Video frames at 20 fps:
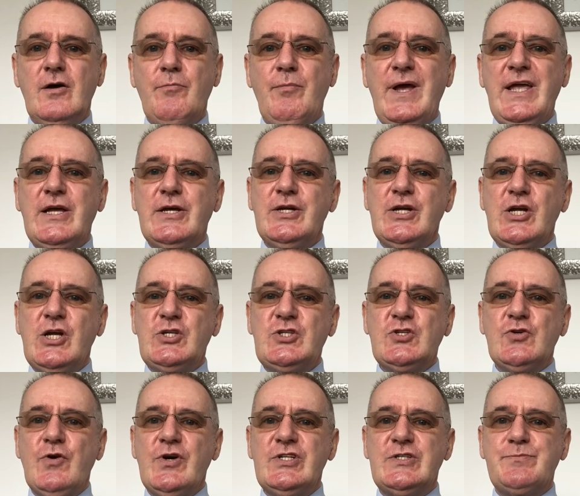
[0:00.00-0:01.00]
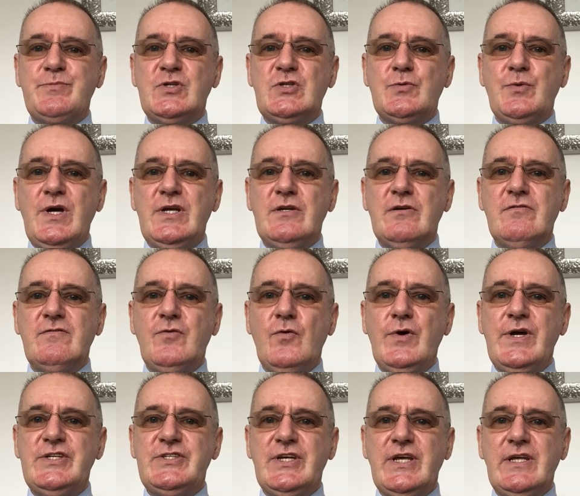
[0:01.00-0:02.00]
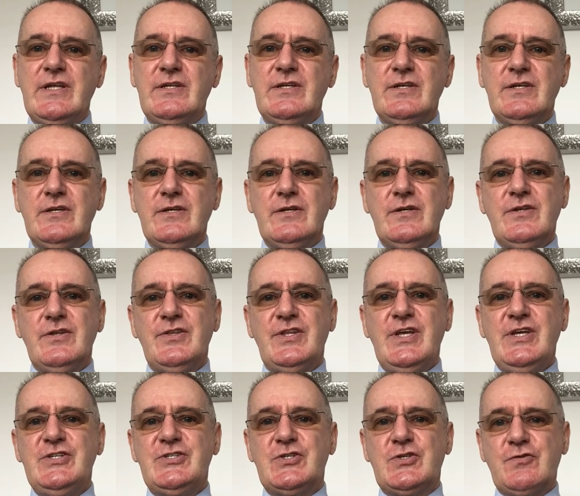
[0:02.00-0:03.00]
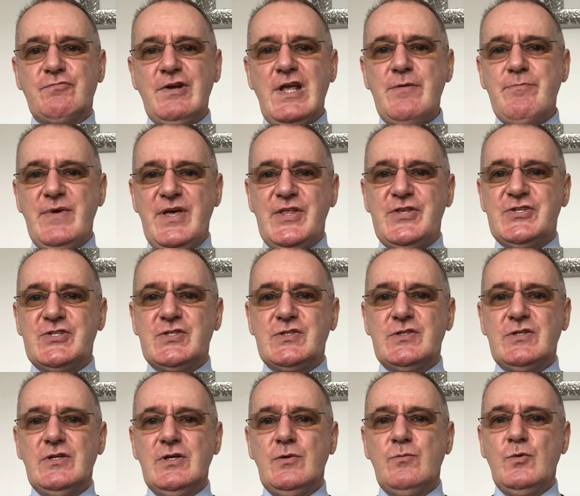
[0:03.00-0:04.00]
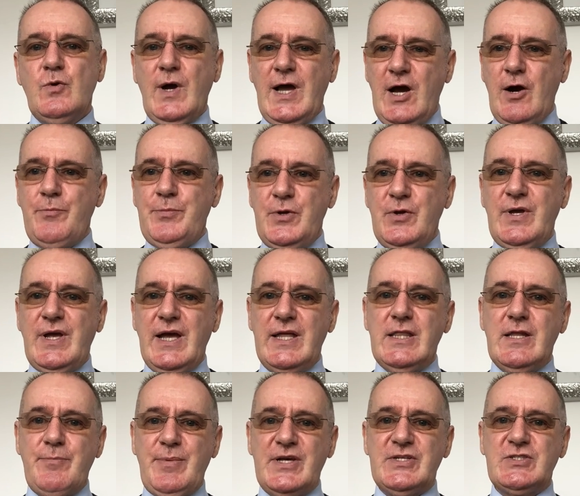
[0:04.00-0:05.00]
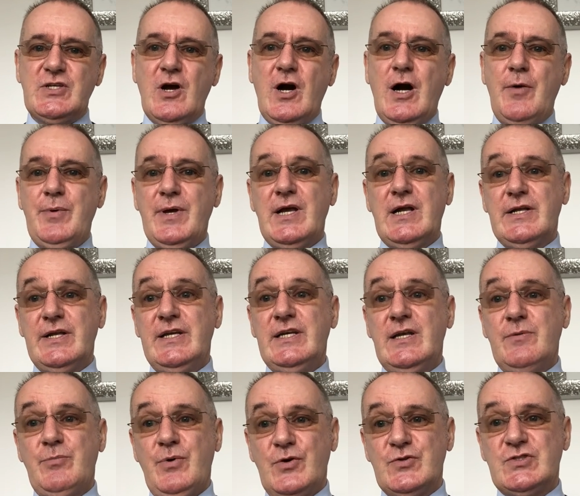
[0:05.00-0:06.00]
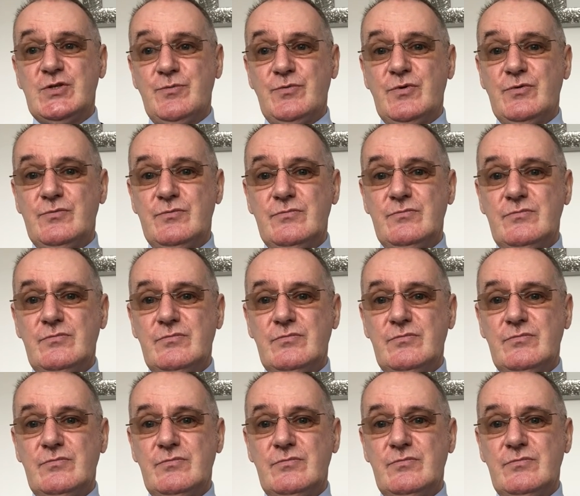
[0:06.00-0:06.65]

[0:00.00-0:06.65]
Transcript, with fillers: Making a choice between avoiding these three myths will help you get the best carpet cleaning possible.